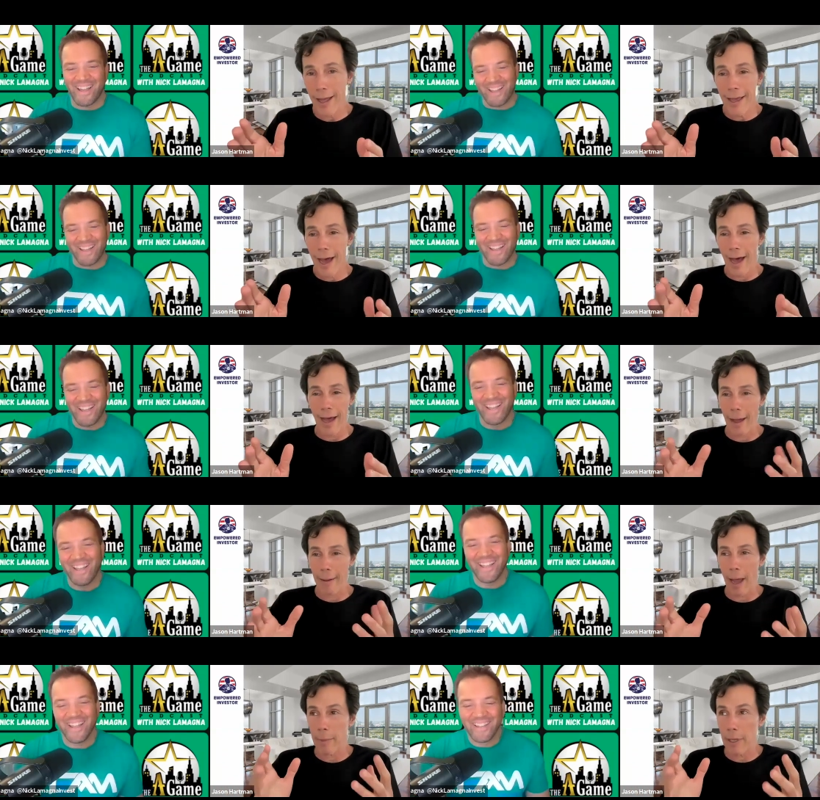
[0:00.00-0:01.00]
Speaker 1: I
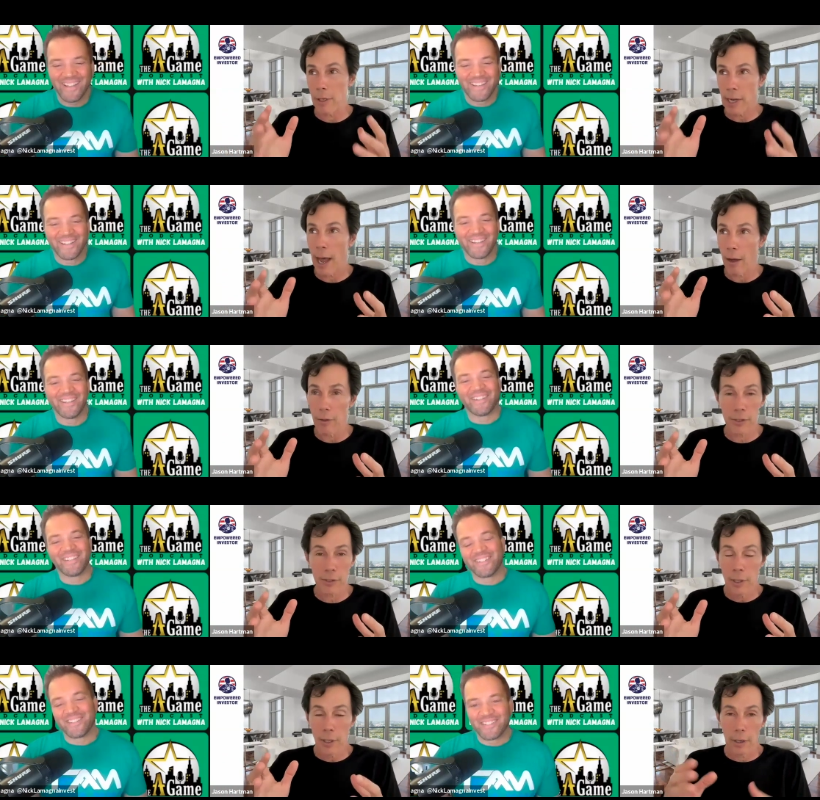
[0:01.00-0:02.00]
mean, this house,
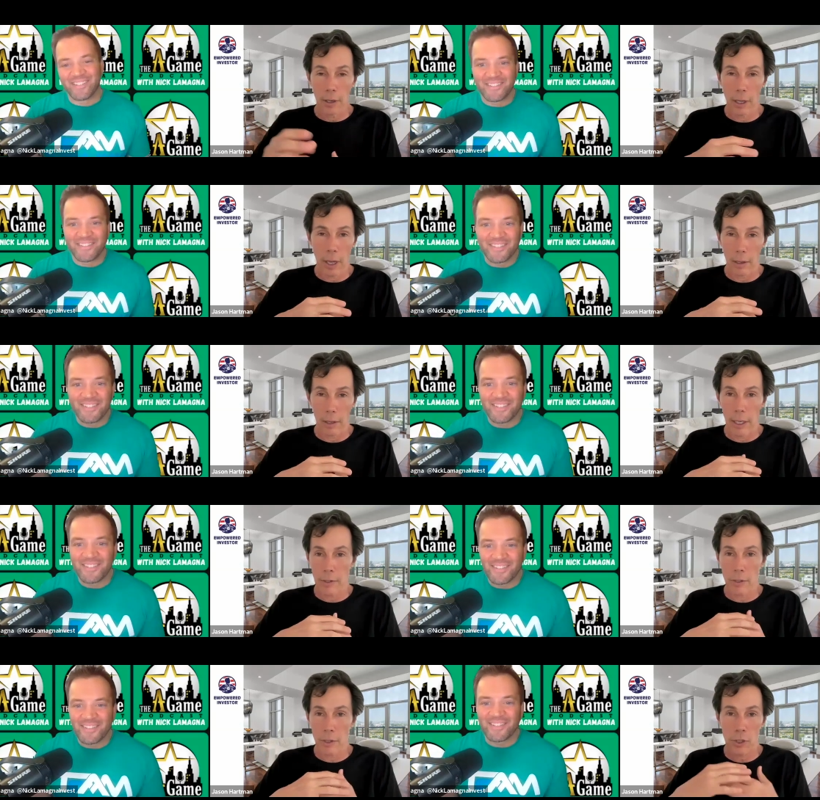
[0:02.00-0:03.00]
it's
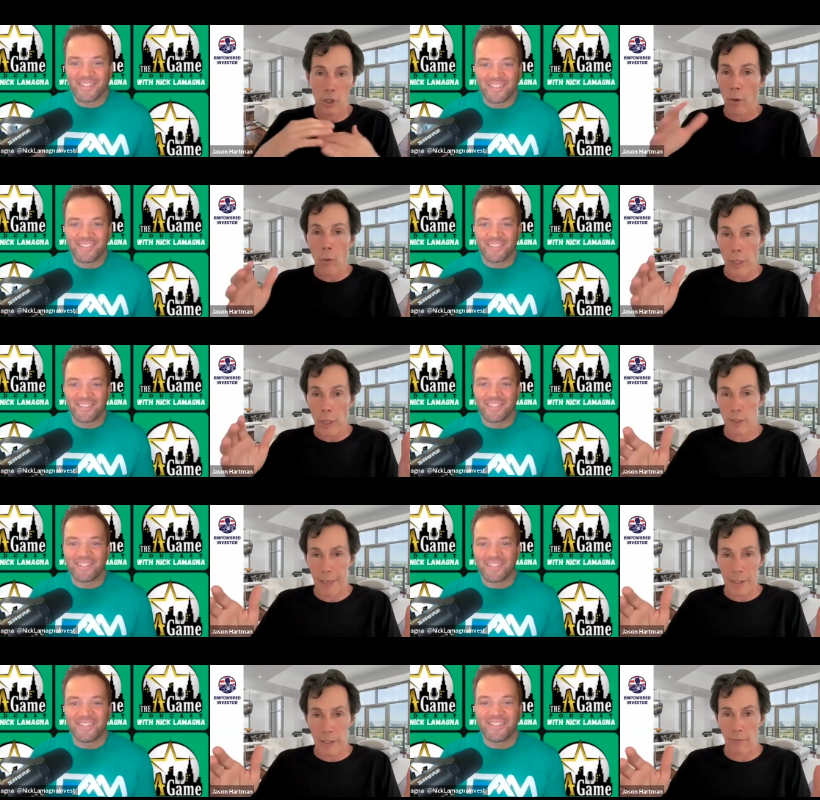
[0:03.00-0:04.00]
just so
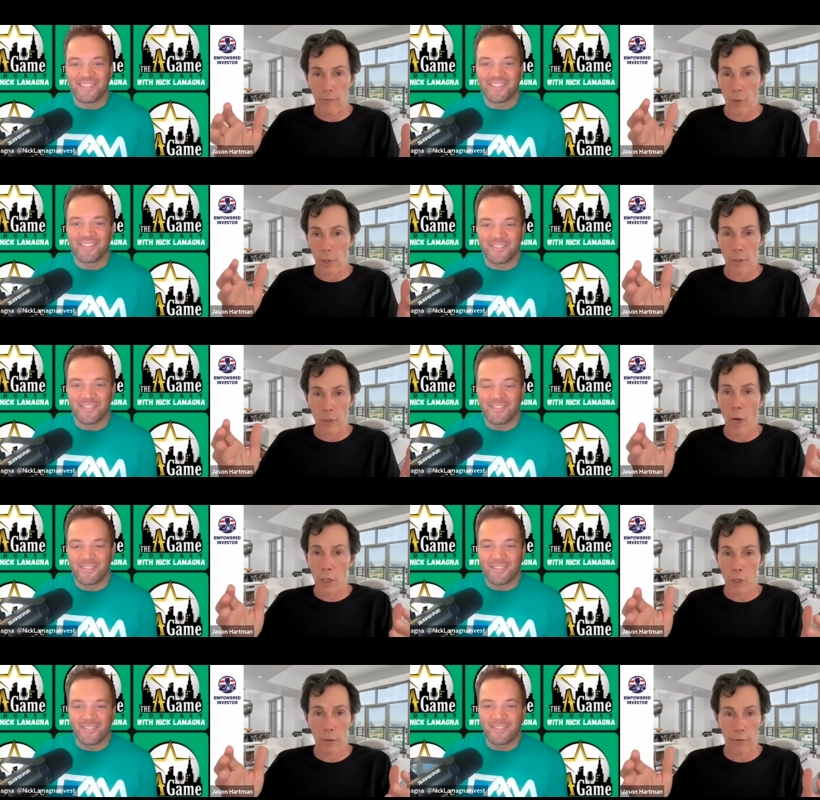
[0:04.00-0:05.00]
expensive, the construction
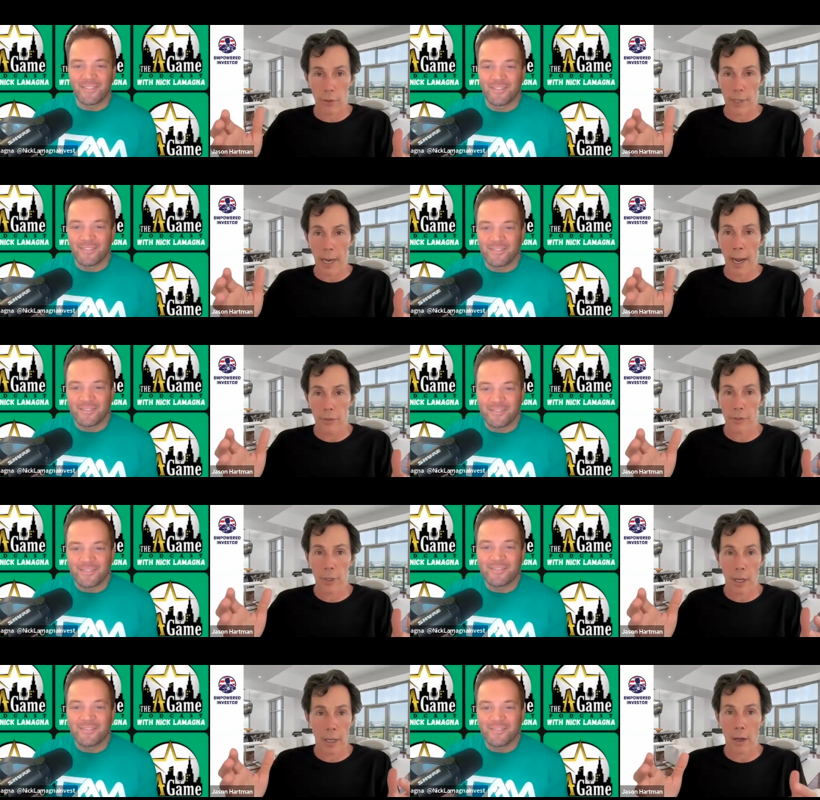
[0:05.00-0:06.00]
of this house,
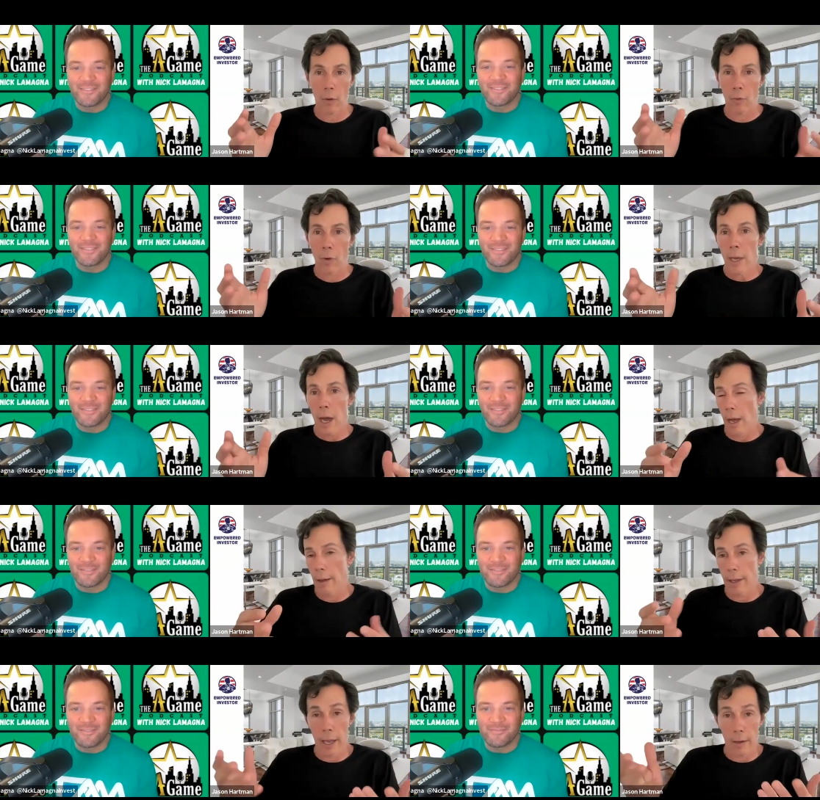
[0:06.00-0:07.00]
you know,
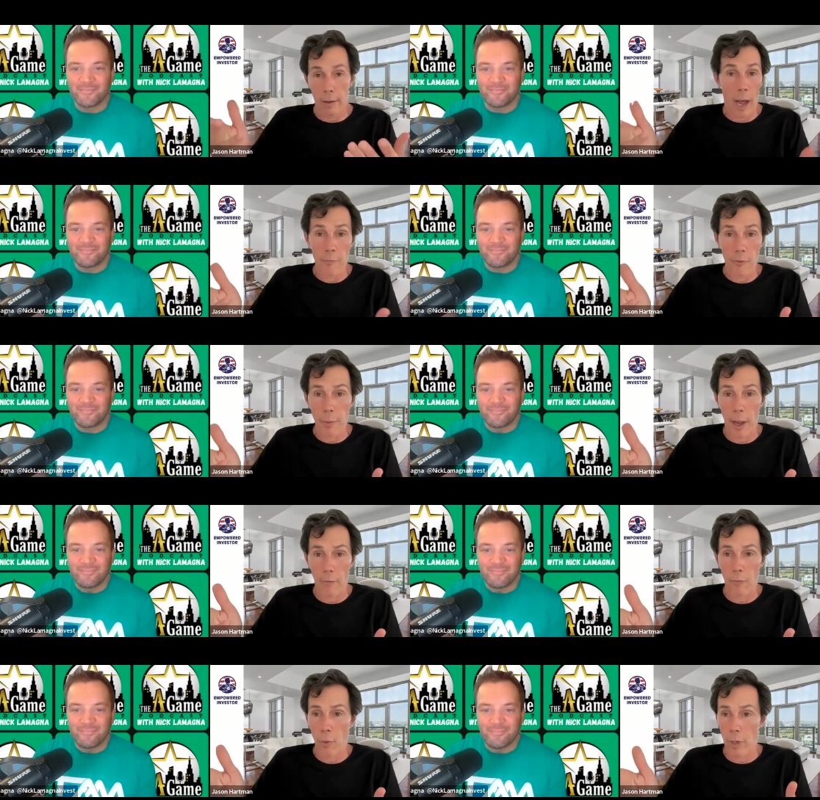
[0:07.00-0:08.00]
and I'm from
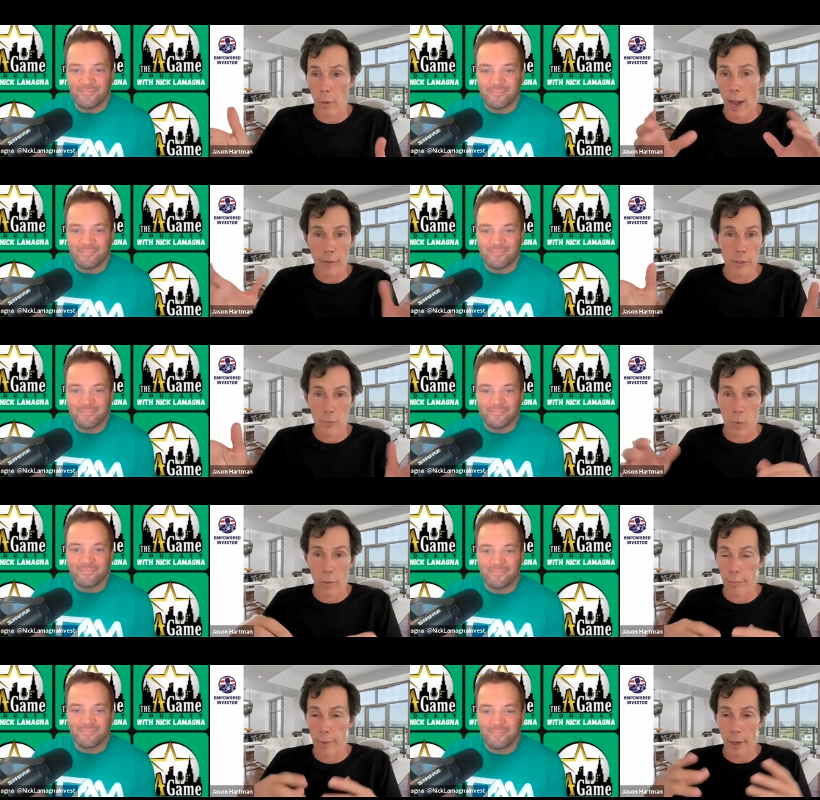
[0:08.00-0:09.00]
California where houses were, you
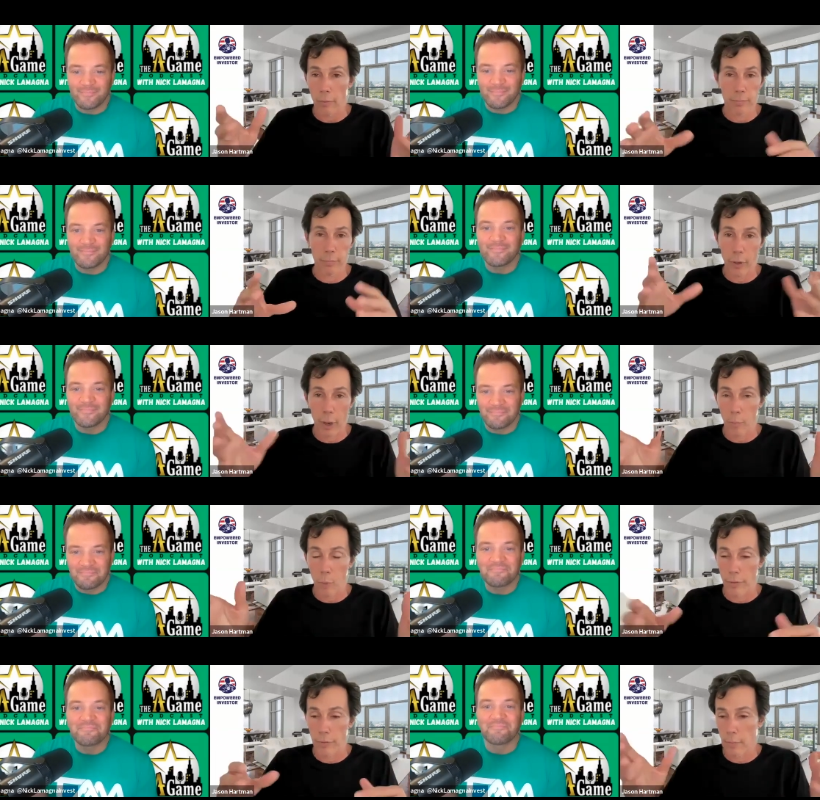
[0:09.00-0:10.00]
know, put up with
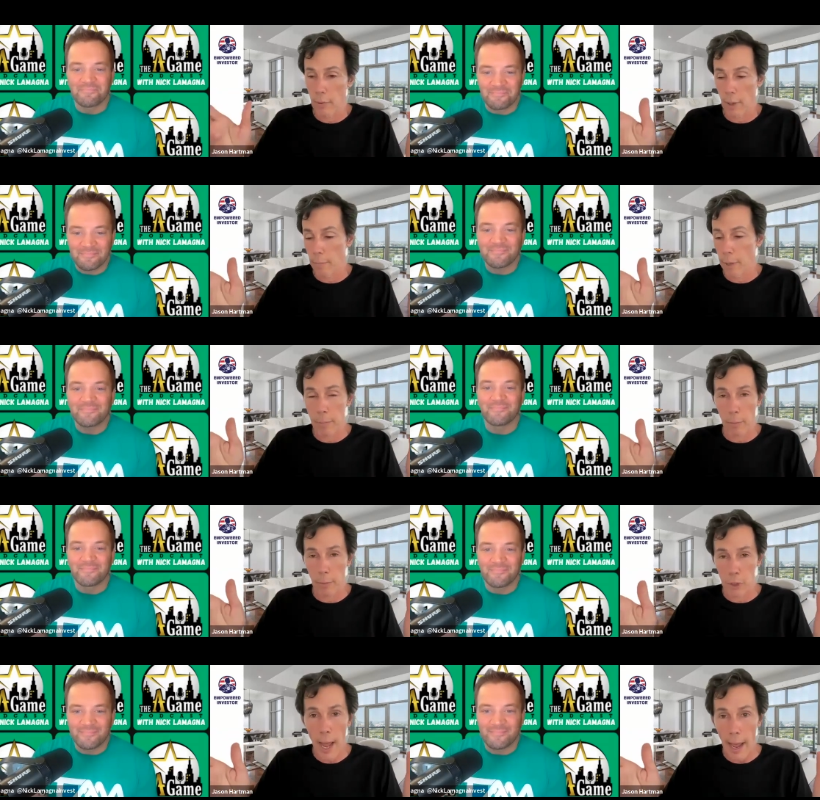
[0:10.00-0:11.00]
paper
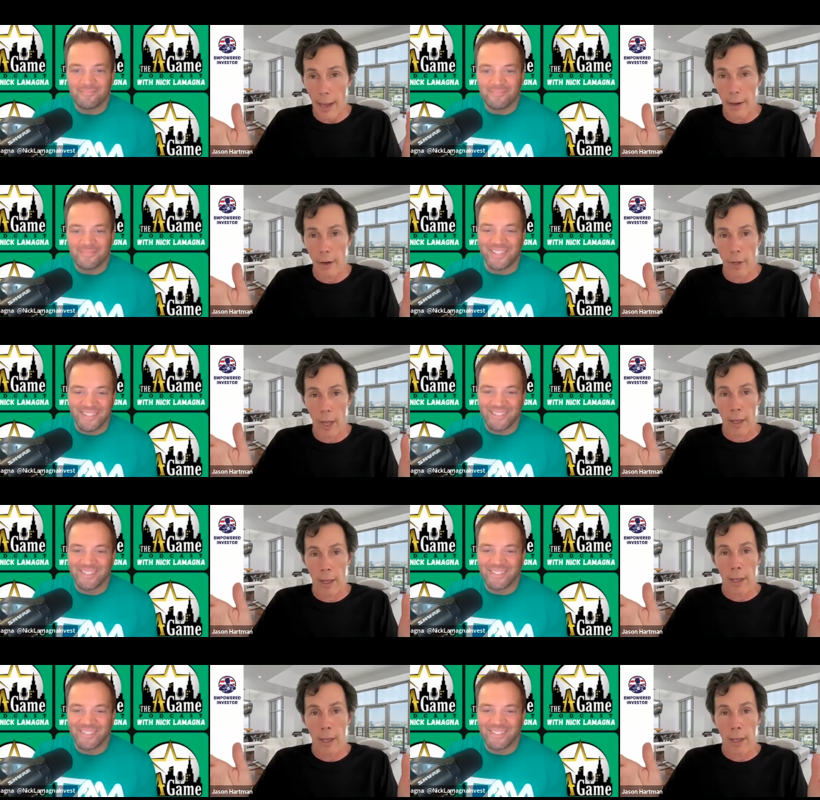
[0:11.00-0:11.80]
mache. Okay.